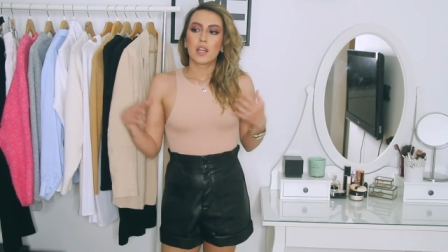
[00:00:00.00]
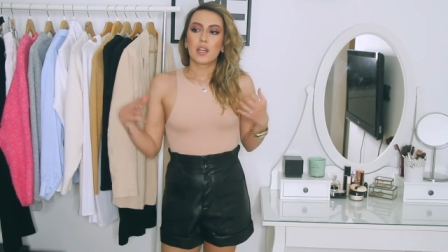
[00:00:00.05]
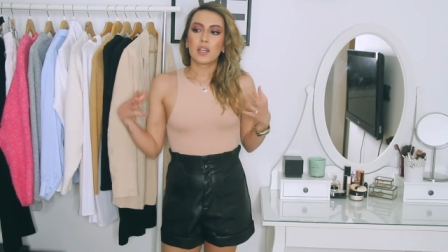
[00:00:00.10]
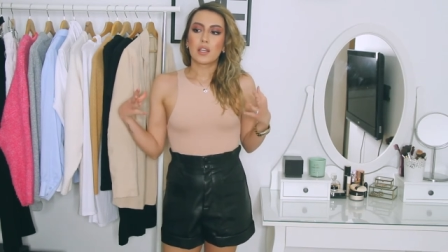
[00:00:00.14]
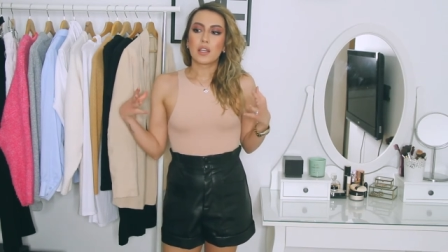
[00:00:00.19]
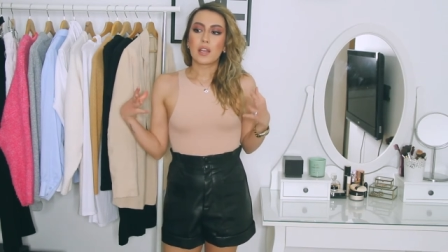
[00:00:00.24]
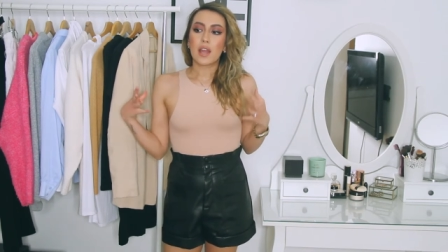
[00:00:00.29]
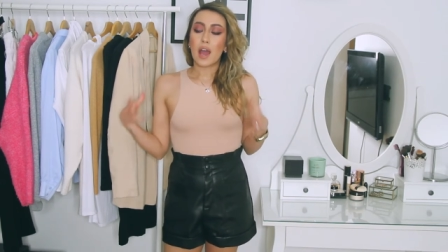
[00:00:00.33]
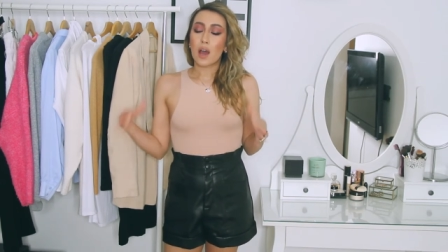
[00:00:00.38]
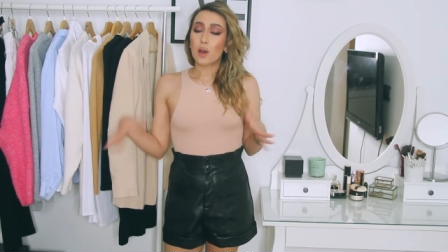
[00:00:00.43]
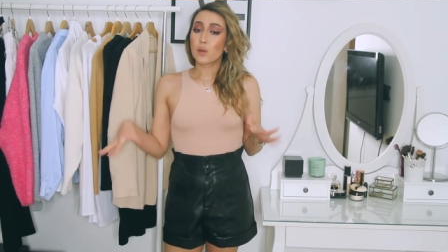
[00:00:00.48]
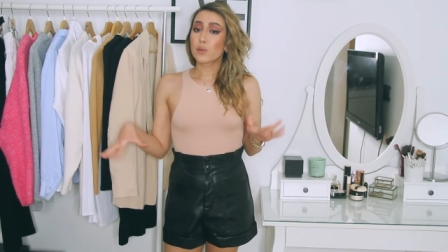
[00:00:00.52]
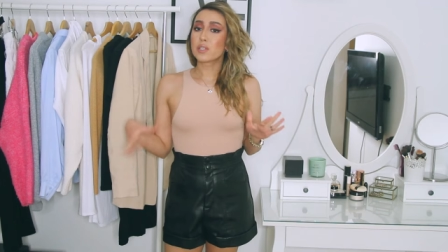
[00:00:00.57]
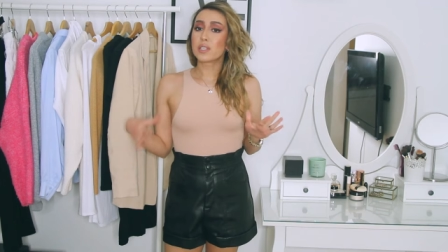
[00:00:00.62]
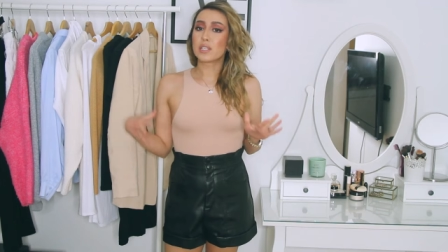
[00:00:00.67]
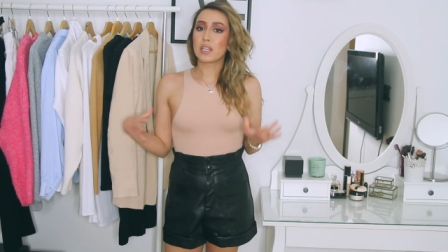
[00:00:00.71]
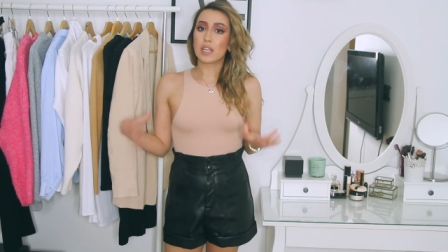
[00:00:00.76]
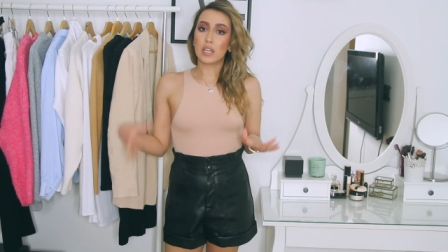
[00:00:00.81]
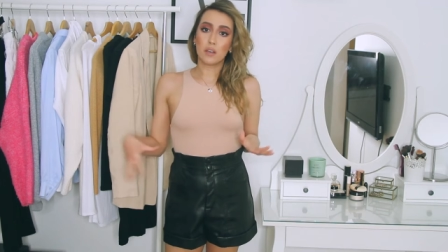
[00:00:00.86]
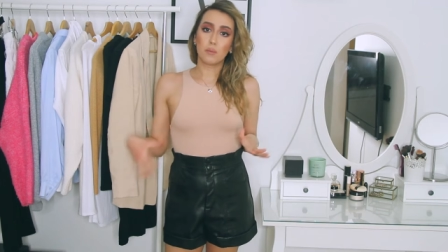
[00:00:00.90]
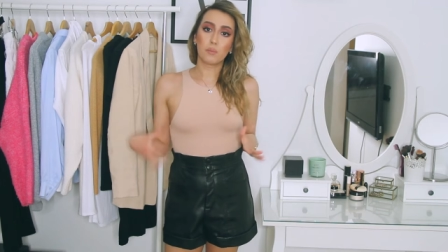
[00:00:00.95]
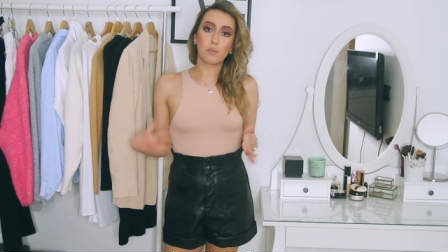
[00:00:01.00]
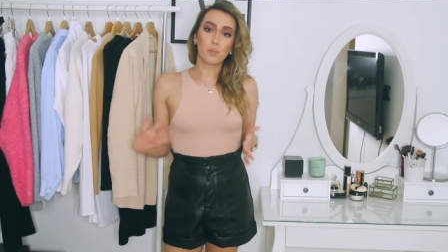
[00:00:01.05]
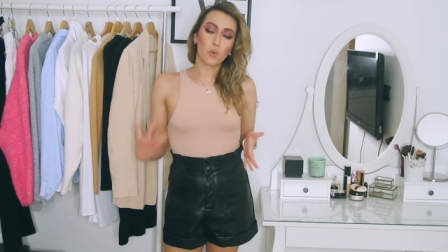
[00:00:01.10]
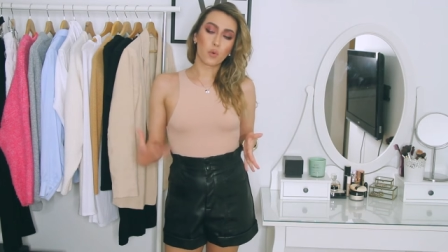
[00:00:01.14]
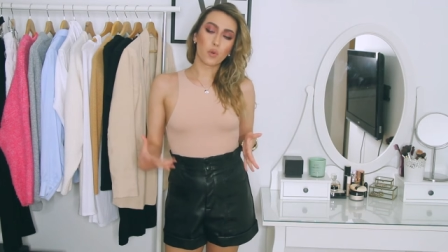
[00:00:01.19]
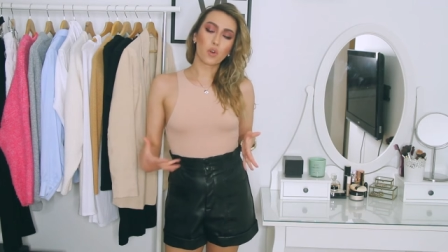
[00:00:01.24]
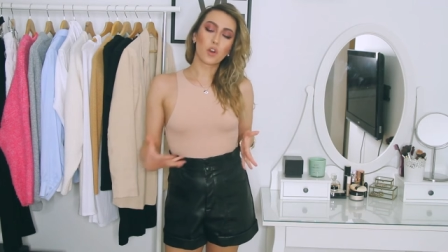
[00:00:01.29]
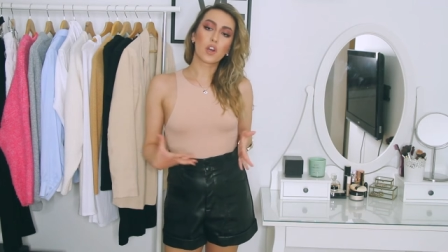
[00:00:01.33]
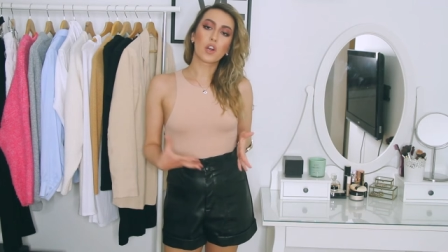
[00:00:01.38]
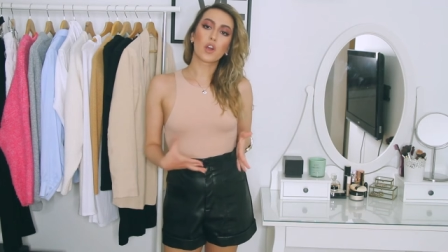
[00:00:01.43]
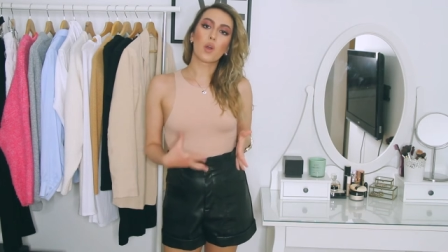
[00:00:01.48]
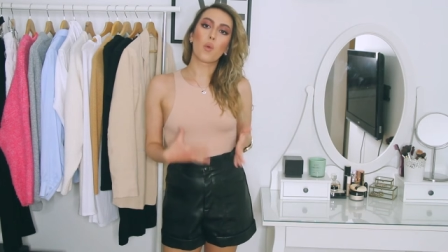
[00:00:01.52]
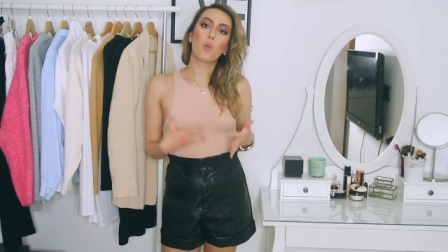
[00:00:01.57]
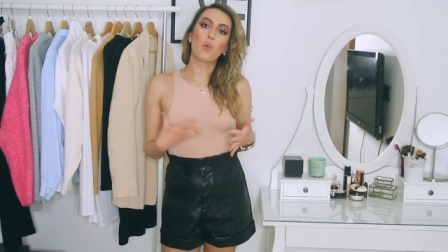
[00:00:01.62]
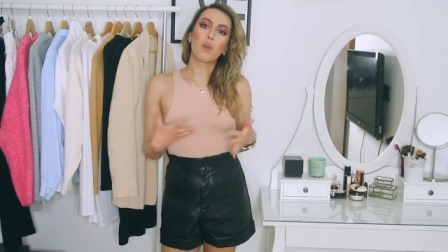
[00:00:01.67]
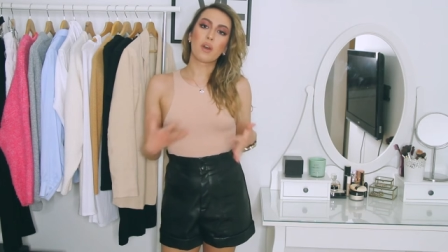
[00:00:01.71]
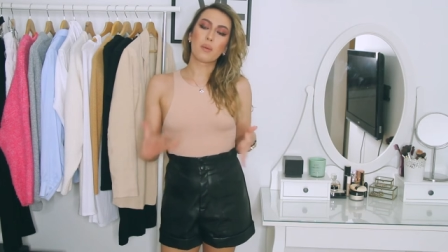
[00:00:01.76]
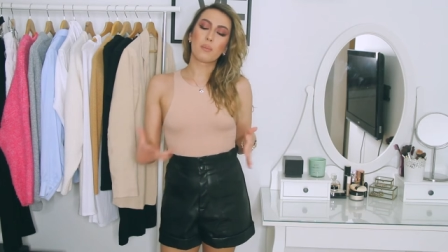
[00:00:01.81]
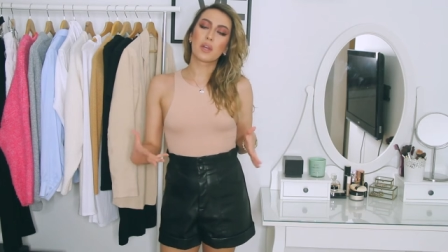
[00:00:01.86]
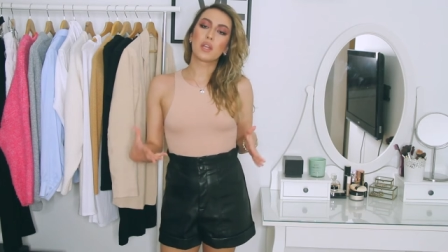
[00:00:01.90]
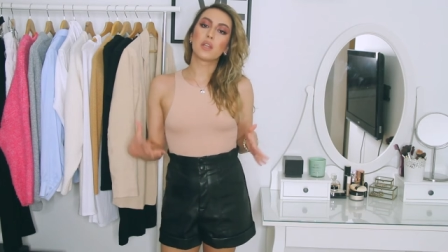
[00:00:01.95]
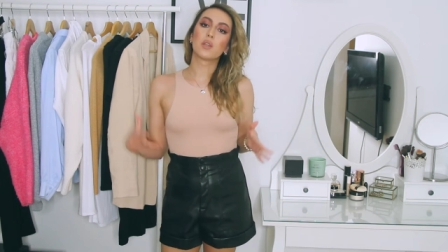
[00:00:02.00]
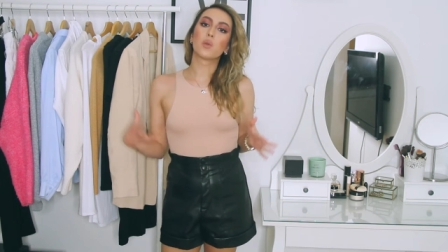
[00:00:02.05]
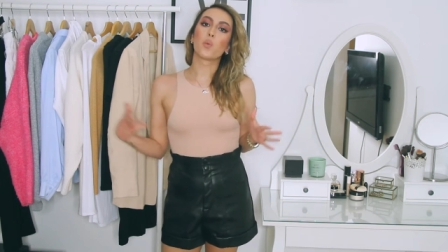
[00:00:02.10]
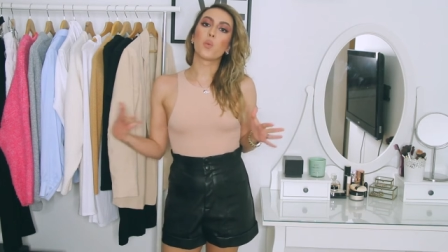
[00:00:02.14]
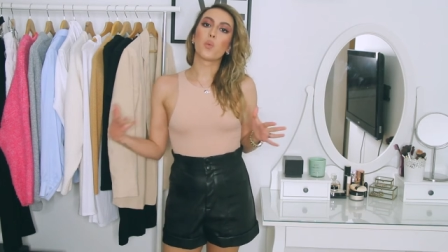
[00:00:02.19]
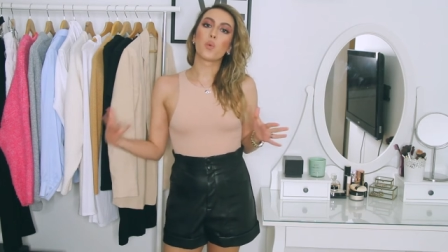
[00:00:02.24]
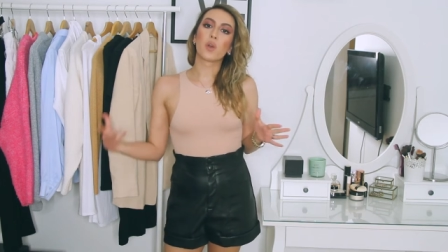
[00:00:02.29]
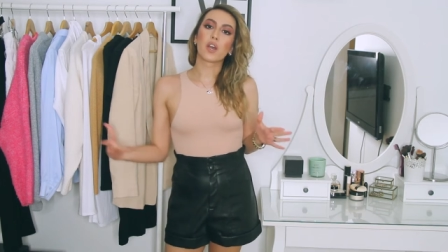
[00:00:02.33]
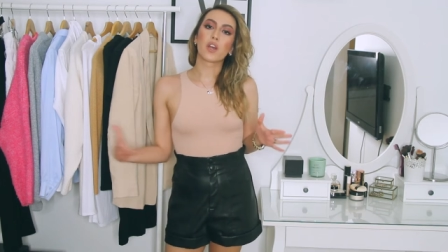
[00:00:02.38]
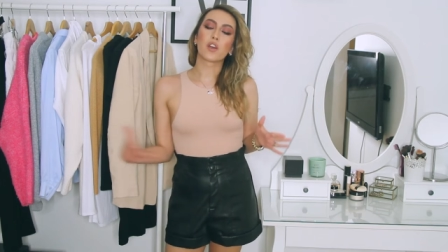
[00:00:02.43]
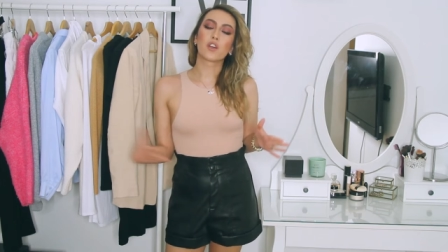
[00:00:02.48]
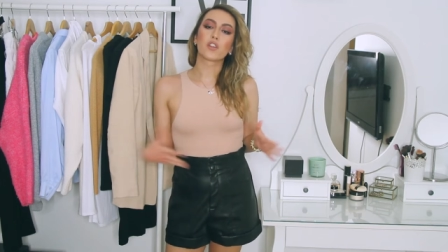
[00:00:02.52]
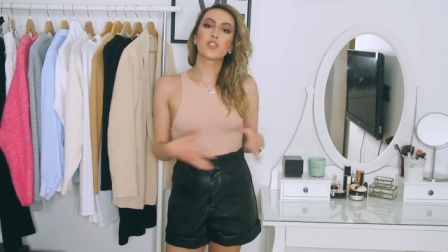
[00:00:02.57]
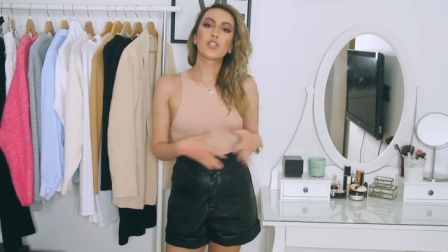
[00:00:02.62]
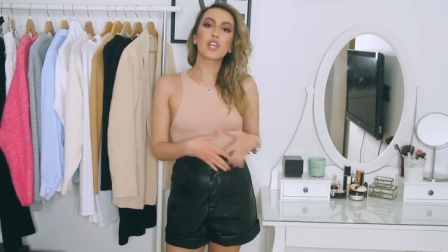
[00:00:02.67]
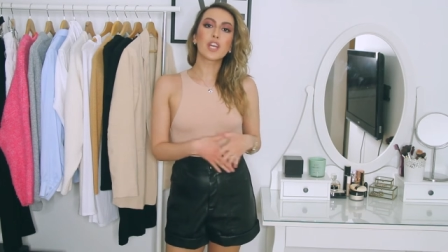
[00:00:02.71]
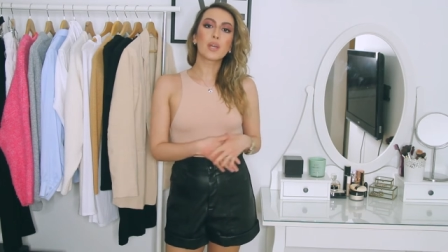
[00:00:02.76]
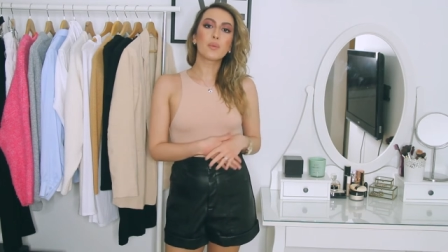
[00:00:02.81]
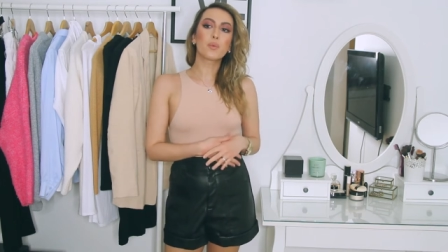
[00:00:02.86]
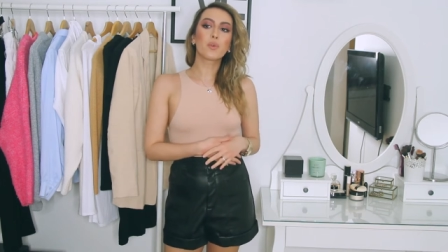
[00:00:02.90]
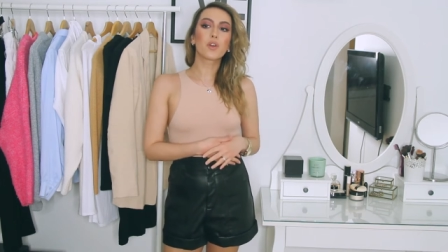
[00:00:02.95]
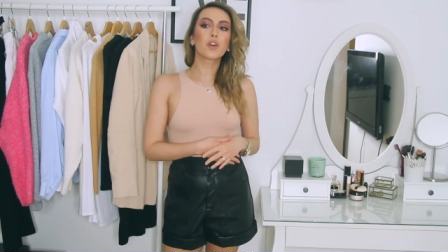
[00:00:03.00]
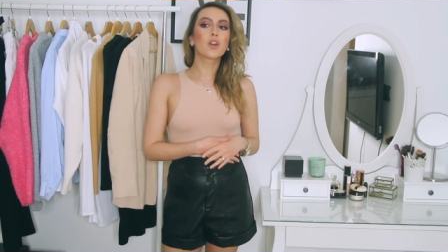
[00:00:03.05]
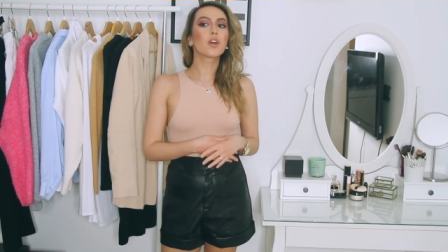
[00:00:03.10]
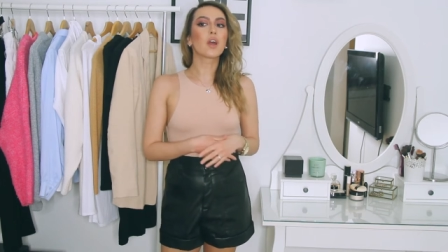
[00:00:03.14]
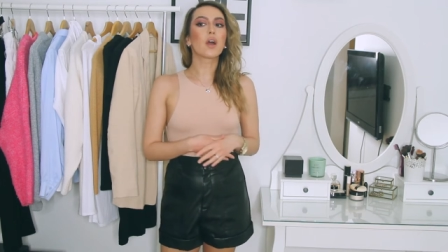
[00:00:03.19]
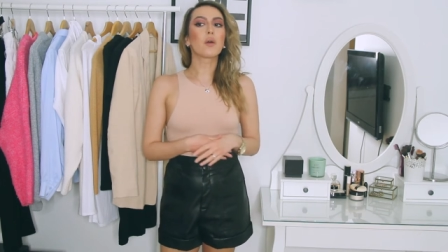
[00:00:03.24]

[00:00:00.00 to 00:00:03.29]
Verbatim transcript: now seeing more women wear shapewear,